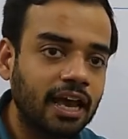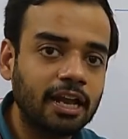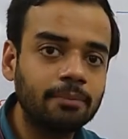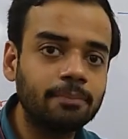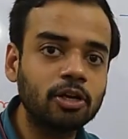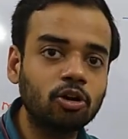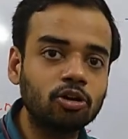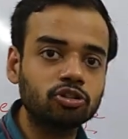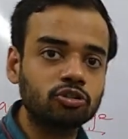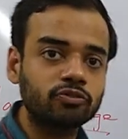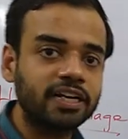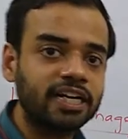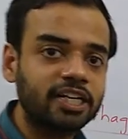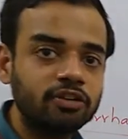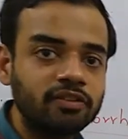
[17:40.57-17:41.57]
and because of
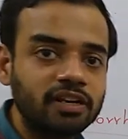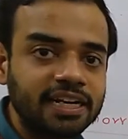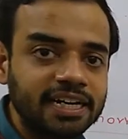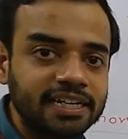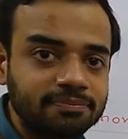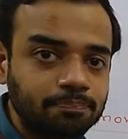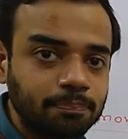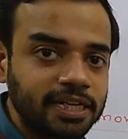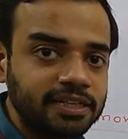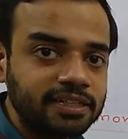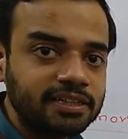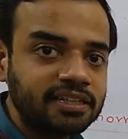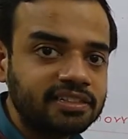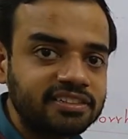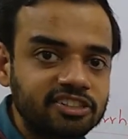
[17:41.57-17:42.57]
that you will get pain
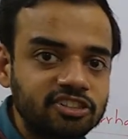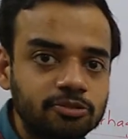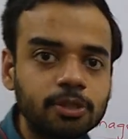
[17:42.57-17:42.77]
in the chest